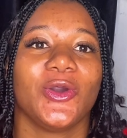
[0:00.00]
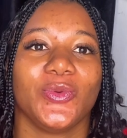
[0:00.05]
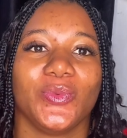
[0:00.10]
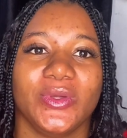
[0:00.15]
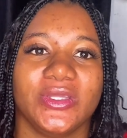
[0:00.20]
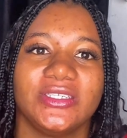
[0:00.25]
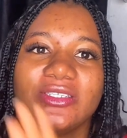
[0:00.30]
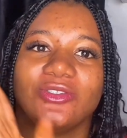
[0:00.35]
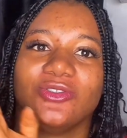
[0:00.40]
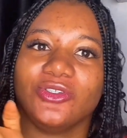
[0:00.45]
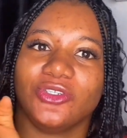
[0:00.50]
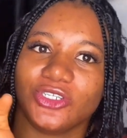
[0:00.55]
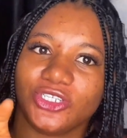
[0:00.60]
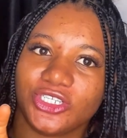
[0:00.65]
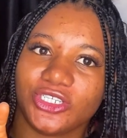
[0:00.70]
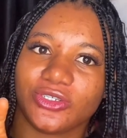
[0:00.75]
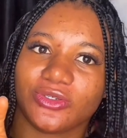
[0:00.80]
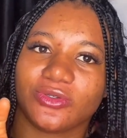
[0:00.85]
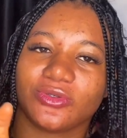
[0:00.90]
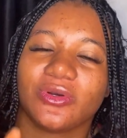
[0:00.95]
with
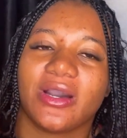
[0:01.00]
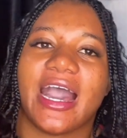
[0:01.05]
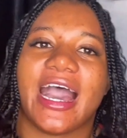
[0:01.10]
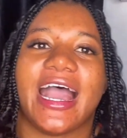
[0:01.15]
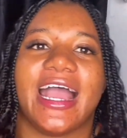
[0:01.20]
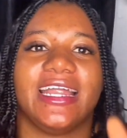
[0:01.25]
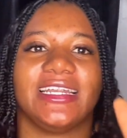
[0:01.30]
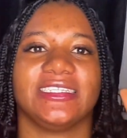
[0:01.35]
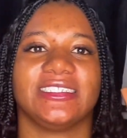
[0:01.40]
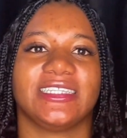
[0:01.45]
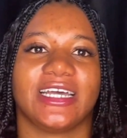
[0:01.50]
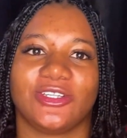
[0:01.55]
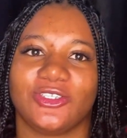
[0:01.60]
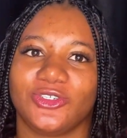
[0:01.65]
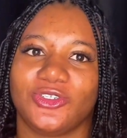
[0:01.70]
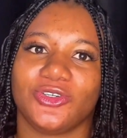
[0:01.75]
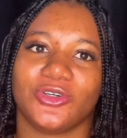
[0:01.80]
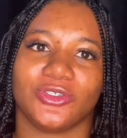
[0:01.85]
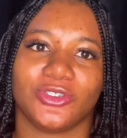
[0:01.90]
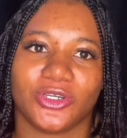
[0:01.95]
judicial and
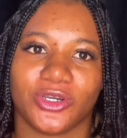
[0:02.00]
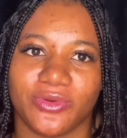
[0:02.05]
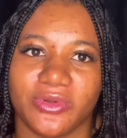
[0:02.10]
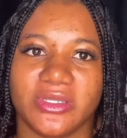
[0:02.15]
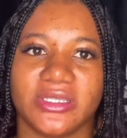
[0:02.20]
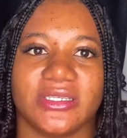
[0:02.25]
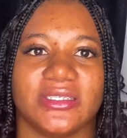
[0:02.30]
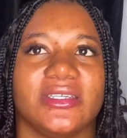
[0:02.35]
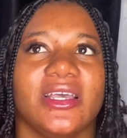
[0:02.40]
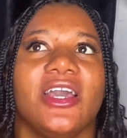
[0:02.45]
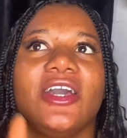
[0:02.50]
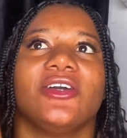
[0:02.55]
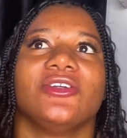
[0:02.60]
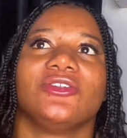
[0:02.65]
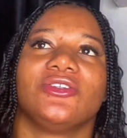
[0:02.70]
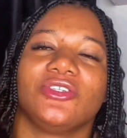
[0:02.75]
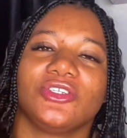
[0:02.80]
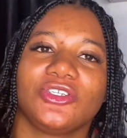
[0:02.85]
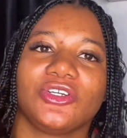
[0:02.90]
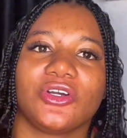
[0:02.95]
statutory authorities.
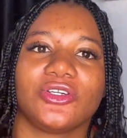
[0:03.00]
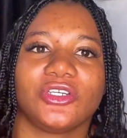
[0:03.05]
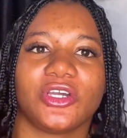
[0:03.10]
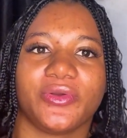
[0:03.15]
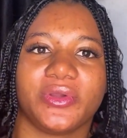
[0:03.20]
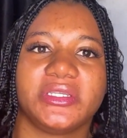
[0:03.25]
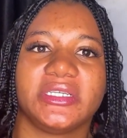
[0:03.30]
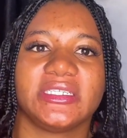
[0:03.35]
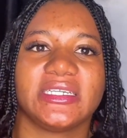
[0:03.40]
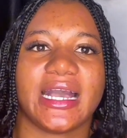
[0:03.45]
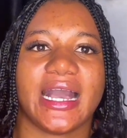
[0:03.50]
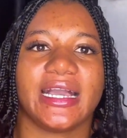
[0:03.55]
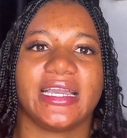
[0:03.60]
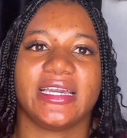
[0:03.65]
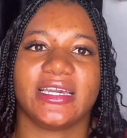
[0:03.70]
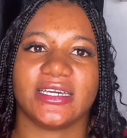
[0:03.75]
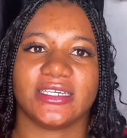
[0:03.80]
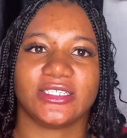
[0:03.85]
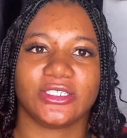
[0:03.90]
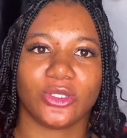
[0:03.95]
Judicial authorities are
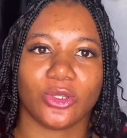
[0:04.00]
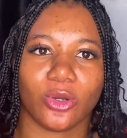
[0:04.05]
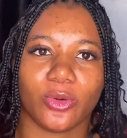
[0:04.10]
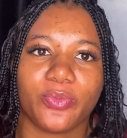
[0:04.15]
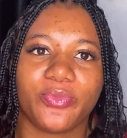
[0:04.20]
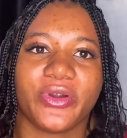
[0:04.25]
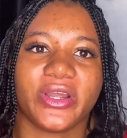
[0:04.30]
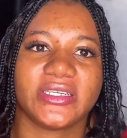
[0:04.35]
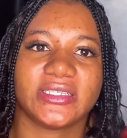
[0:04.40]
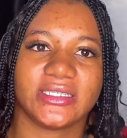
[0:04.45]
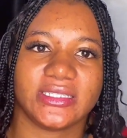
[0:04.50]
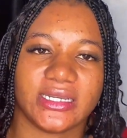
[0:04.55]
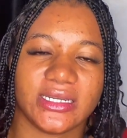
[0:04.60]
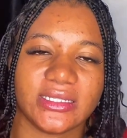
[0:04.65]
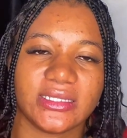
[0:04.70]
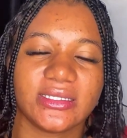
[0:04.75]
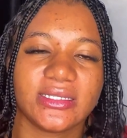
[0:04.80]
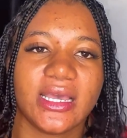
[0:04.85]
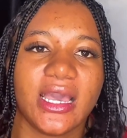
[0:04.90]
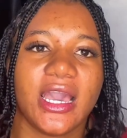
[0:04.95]
case law,
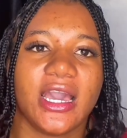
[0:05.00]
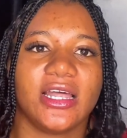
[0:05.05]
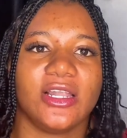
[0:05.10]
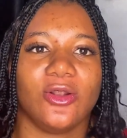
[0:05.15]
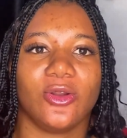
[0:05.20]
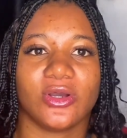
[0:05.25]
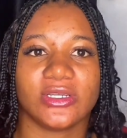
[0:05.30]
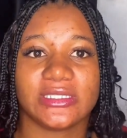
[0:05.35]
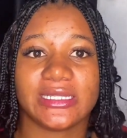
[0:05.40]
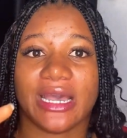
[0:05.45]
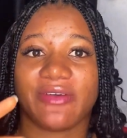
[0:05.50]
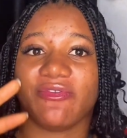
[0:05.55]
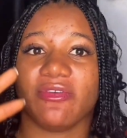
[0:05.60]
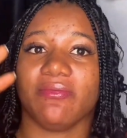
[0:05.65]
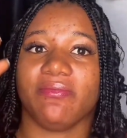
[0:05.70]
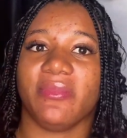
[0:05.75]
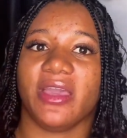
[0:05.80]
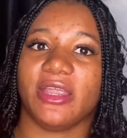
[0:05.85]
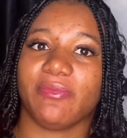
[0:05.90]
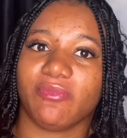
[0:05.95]
precedents, laws that have
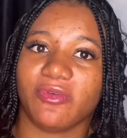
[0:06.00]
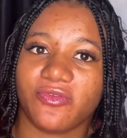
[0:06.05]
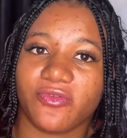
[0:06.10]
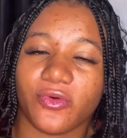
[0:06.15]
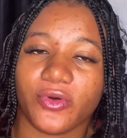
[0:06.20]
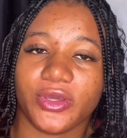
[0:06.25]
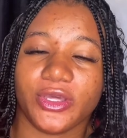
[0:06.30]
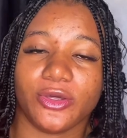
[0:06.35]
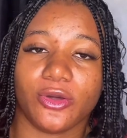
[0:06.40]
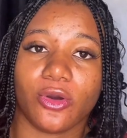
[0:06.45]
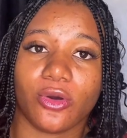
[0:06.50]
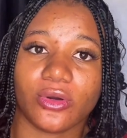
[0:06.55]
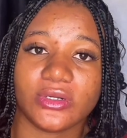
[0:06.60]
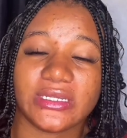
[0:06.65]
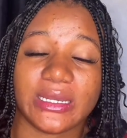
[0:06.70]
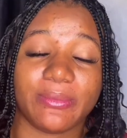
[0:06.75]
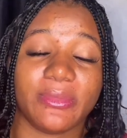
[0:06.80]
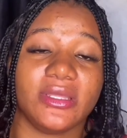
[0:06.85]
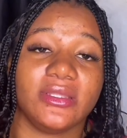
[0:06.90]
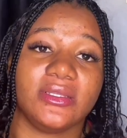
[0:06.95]
been made before in court.
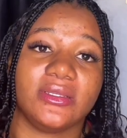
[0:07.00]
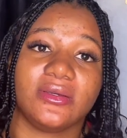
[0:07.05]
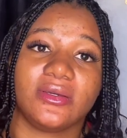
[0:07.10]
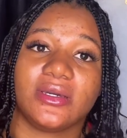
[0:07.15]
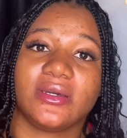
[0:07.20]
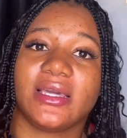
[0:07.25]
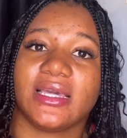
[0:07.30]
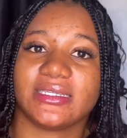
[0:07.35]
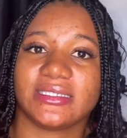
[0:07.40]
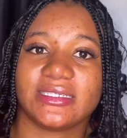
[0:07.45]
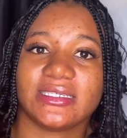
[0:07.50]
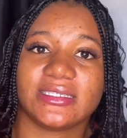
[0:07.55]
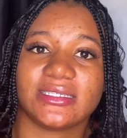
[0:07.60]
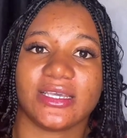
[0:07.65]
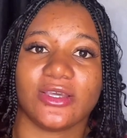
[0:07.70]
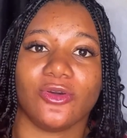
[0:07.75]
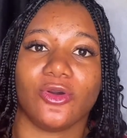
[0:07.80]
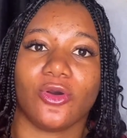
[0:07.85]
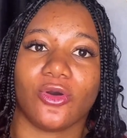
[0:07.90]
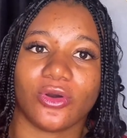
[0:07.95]
I mean, cases
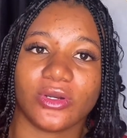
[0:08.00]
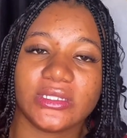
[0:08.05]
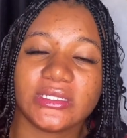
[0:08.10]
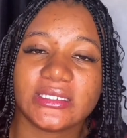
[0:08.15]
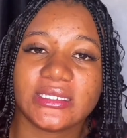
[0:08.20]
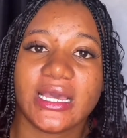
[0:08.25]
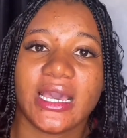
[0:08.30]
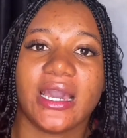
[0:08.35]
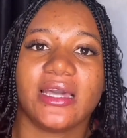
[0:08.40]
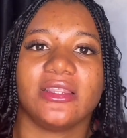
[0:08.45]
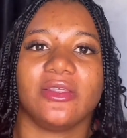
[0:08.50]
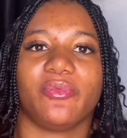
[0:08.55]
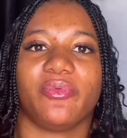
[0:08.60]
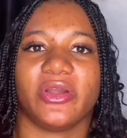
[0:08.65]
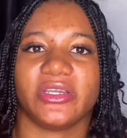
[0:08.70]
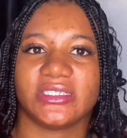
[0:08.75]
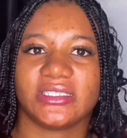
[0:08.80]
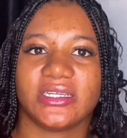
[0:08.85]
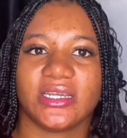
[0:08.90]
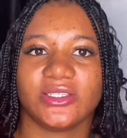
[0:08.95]
in courts. The
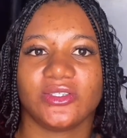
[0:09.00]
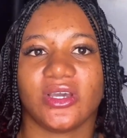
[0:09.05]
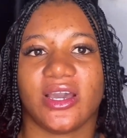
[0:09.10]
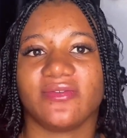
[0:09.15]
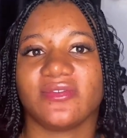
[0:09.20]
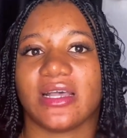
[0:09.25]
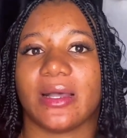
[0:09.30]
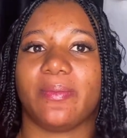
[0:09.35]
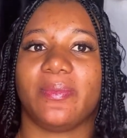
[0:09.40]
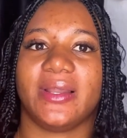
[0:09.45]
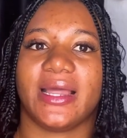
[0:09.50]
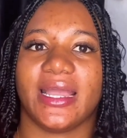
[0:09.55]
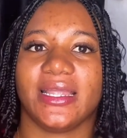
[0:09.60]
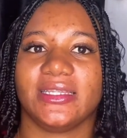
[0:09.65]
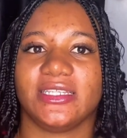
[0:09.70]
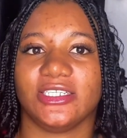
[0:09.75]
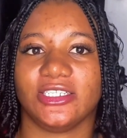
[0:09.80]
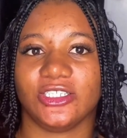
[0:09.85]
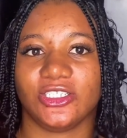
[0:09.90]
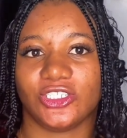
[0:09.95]
precedent, you have to apply
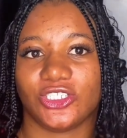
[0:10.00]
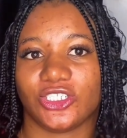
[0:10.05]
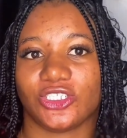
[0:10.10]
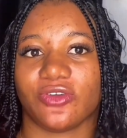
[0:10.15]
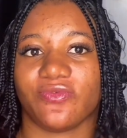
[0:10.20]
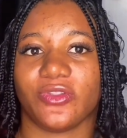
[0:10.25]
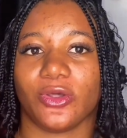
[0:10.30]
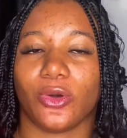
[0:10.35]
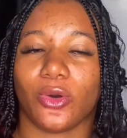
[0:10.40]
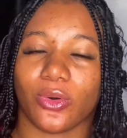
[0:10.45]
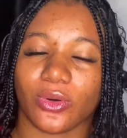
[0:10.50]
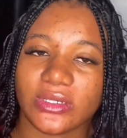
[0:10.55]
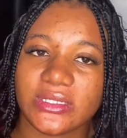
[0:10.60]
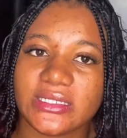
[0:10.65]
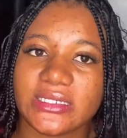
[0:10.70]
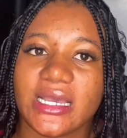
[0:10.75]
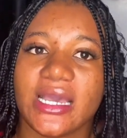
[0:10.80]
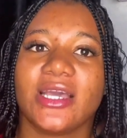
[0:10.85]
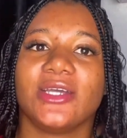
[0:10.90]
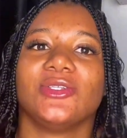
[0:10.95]
the decision of the
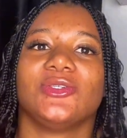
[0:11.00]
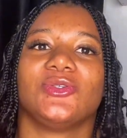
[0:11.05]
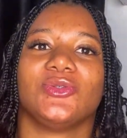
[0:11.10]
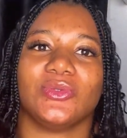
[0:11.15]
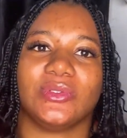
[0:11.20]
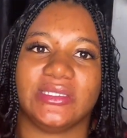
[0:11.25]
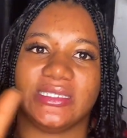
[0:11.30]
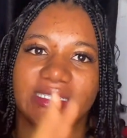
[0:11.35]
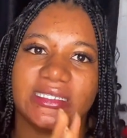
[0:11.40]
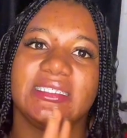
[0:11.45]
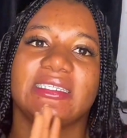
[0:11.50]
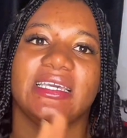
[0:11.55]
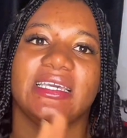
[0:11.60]
court to this